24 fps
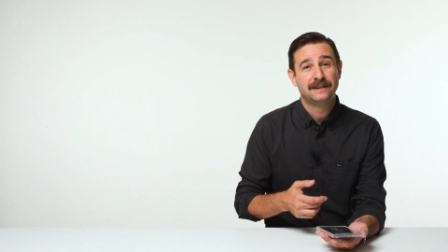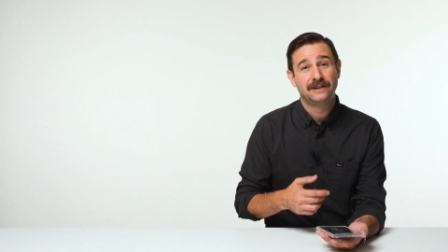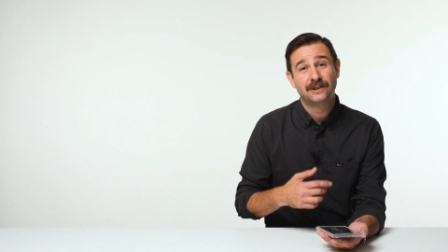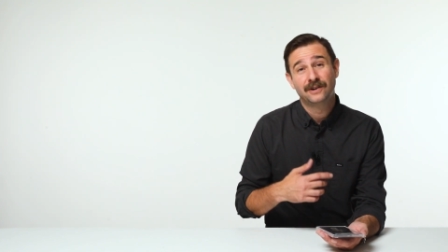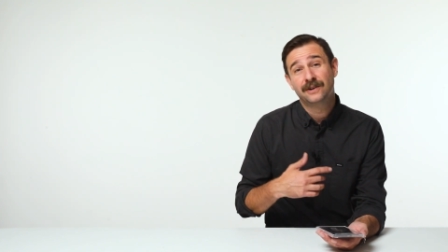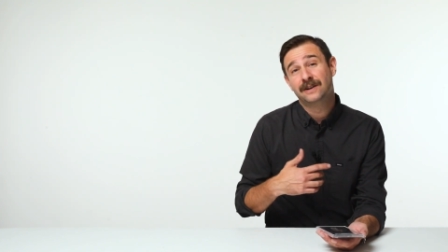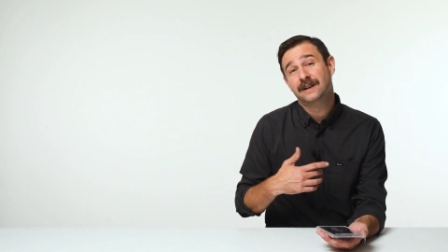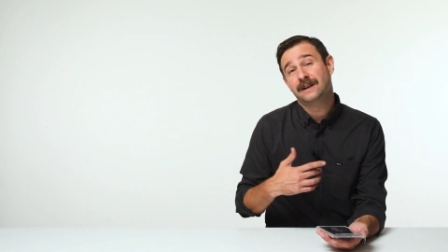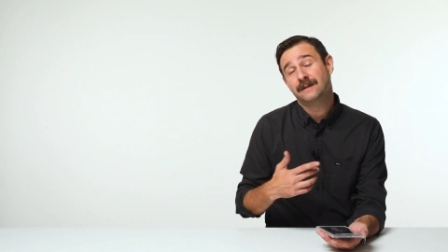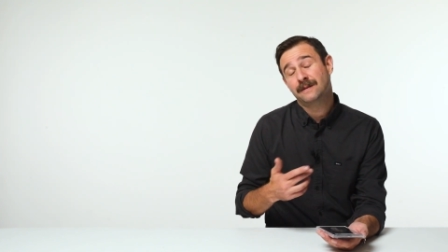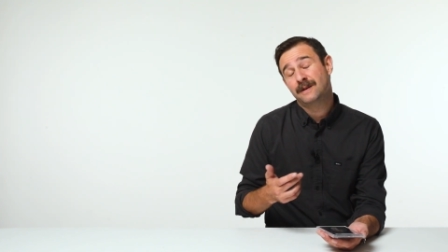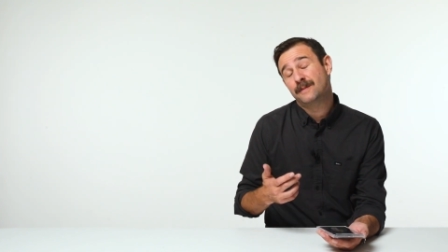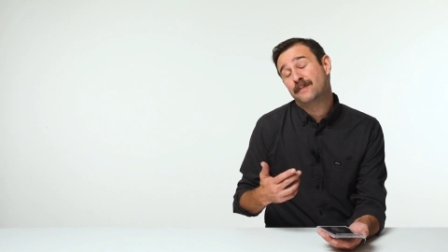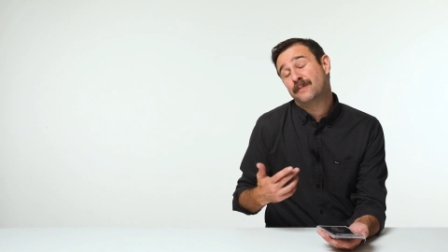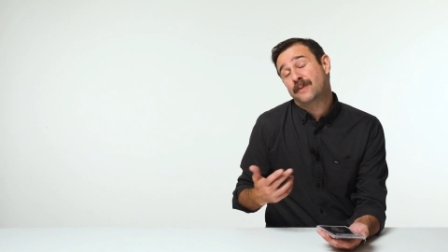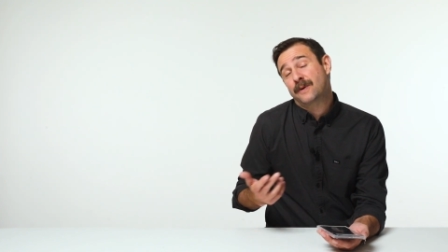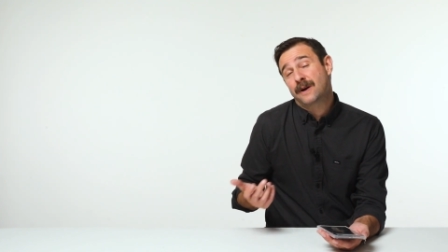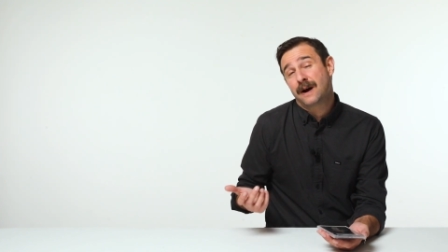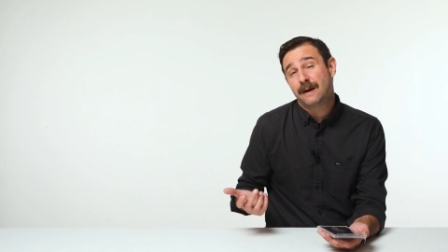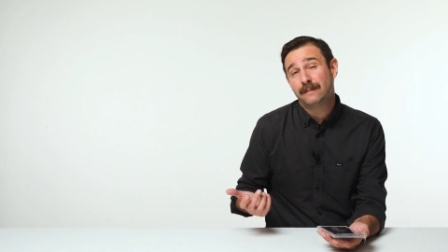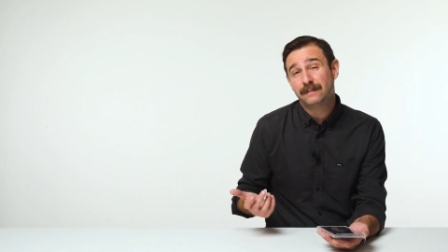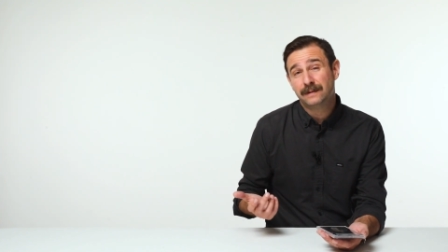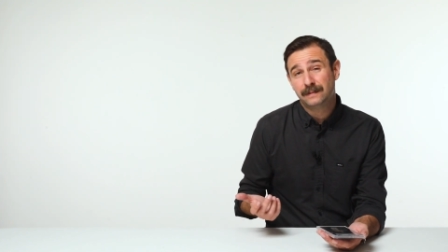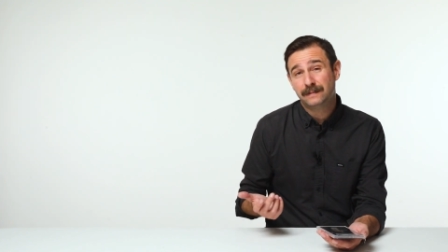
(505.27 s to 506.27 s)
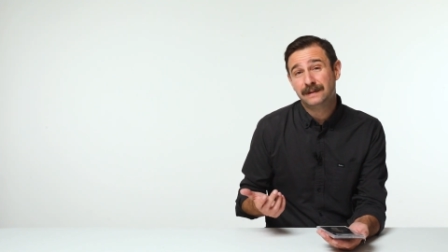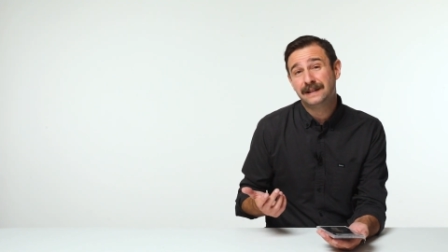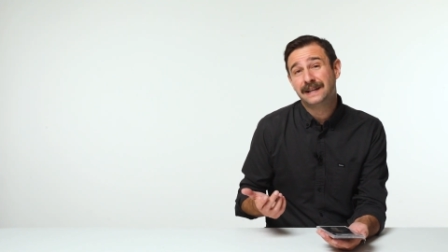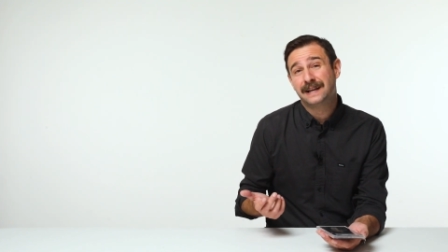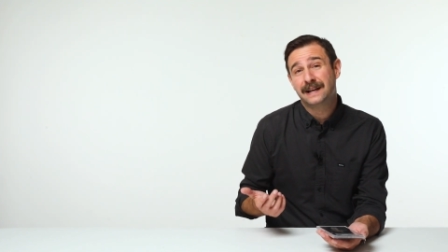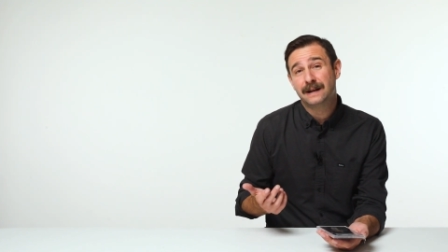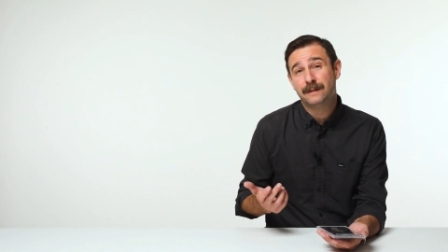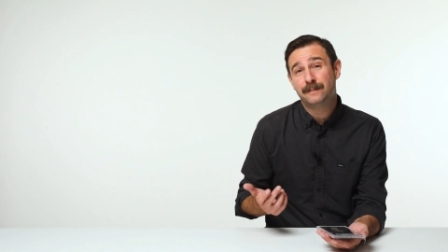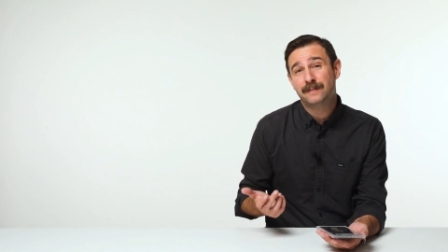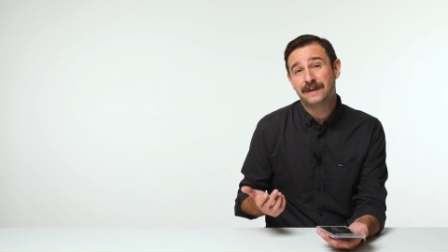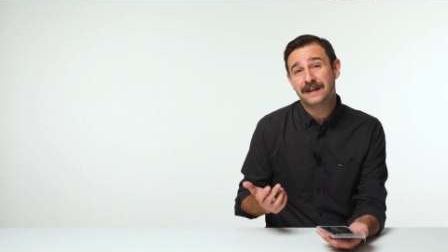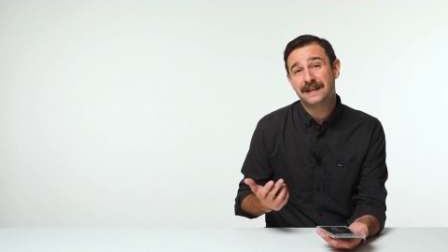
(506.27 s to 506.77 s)
you're going to probably
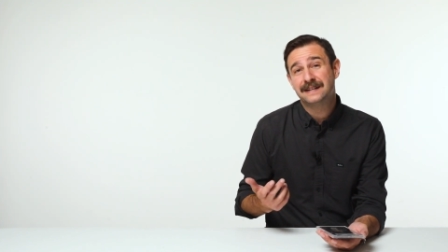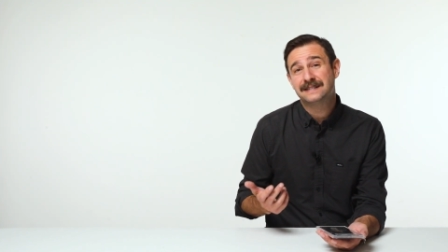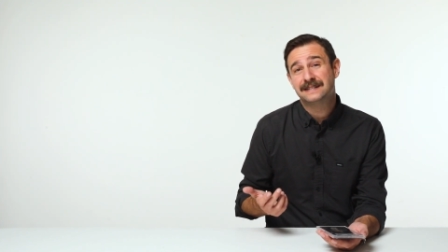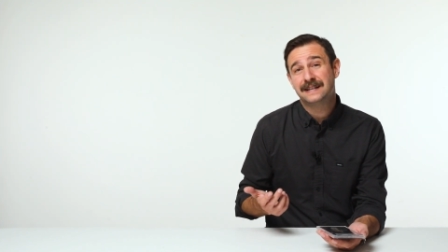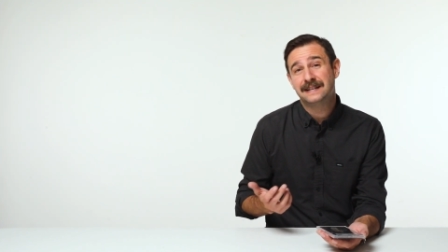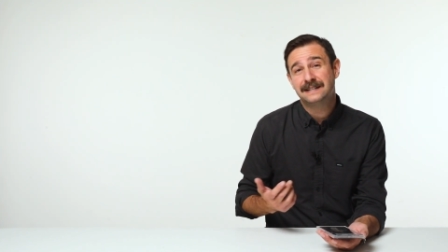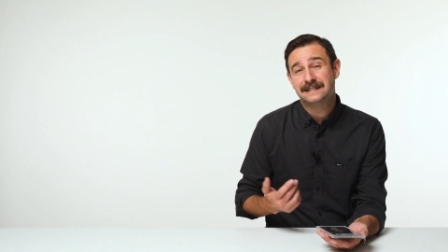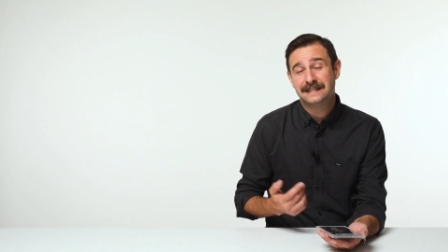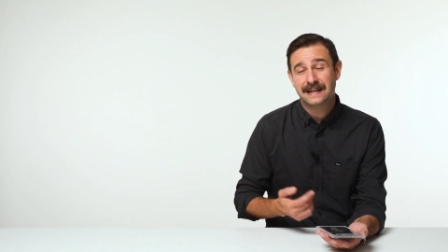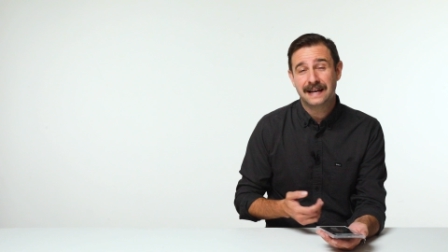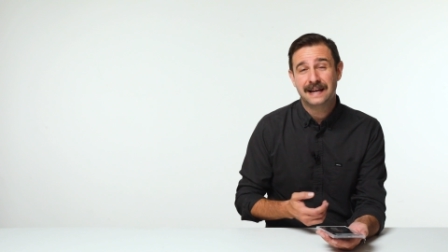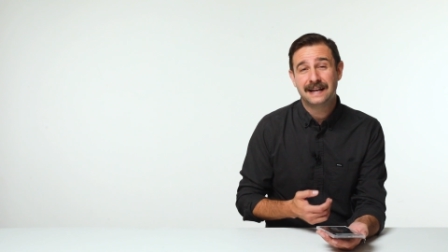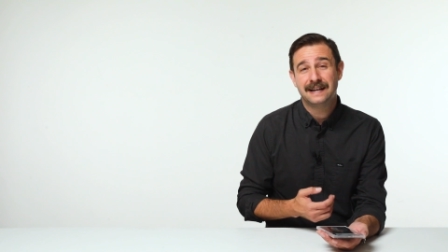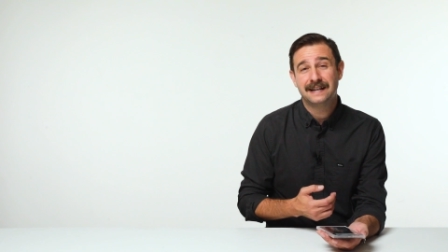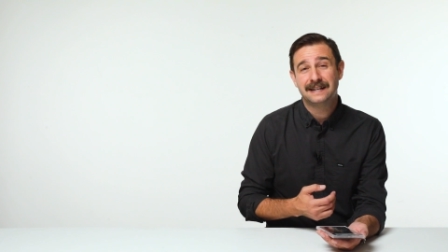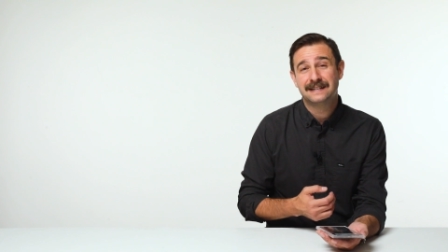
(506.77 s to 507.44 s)
get a PSA 10,